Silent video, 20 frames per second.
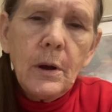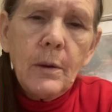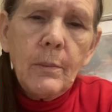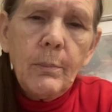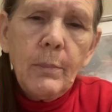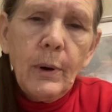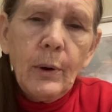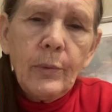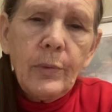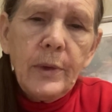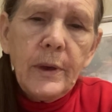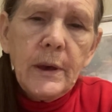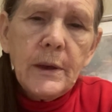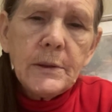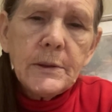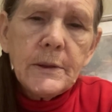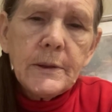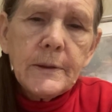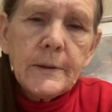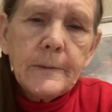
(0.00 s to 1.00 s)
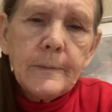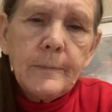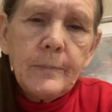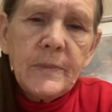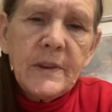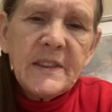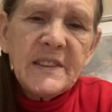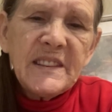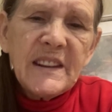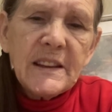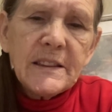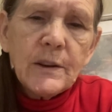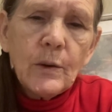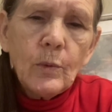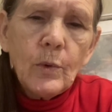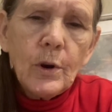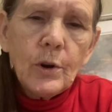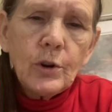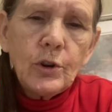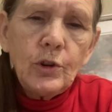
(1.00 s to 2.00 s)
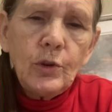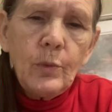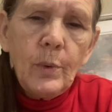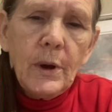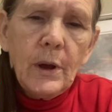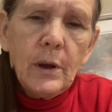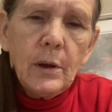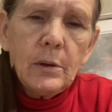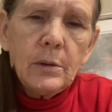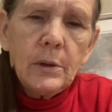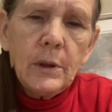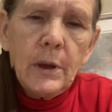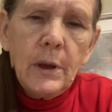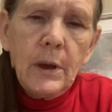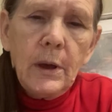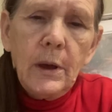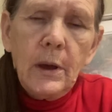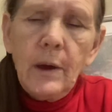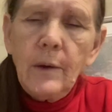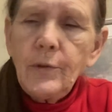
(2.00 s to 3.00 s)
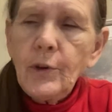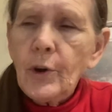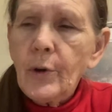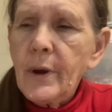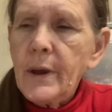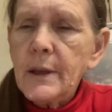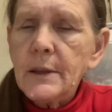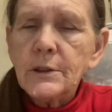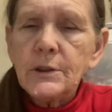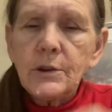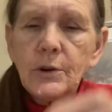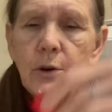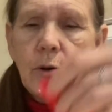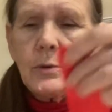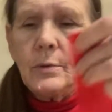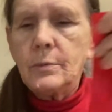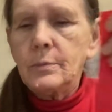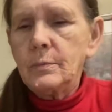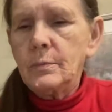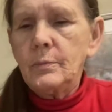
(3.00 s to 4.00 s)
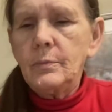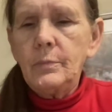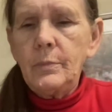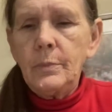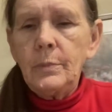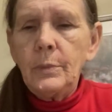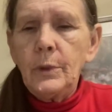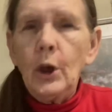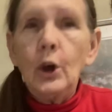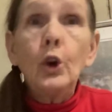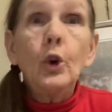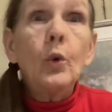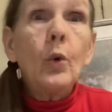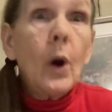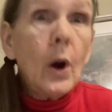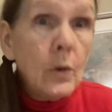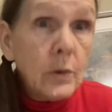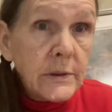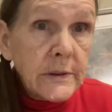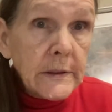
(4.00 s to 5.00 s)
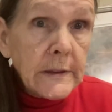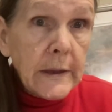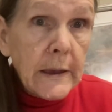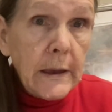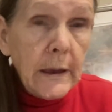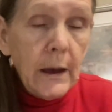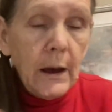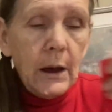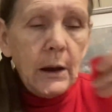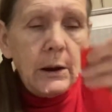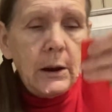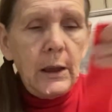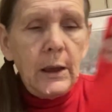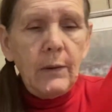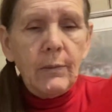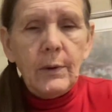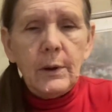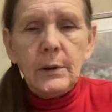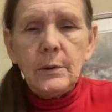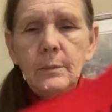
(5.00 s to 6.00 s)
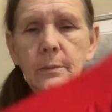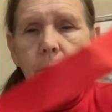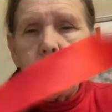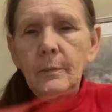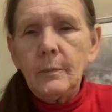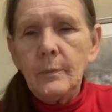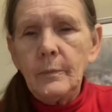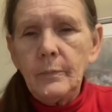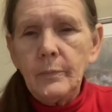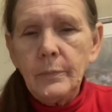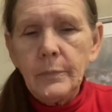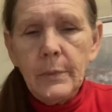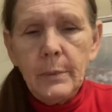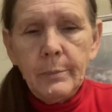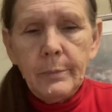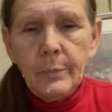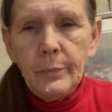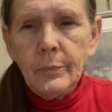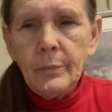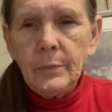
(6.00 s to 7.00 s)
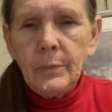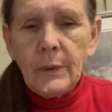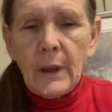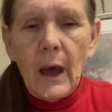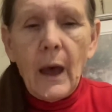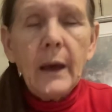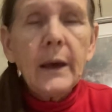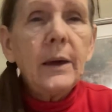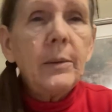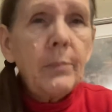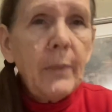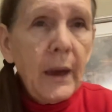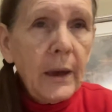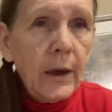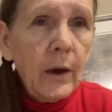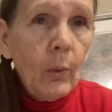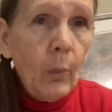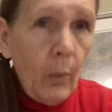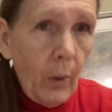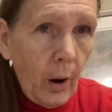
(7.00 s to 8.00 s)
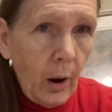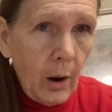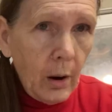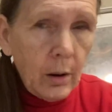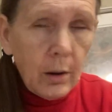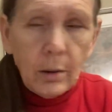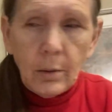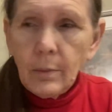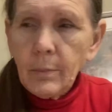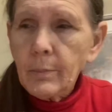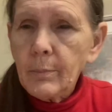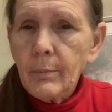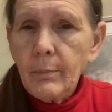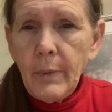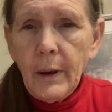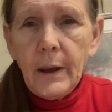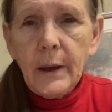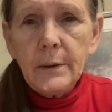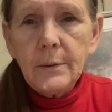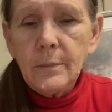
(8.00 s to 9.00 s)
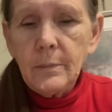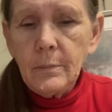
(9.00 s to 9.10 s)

both ends. This doesn't work too well if your ends are grossly uneven. I can make it work, but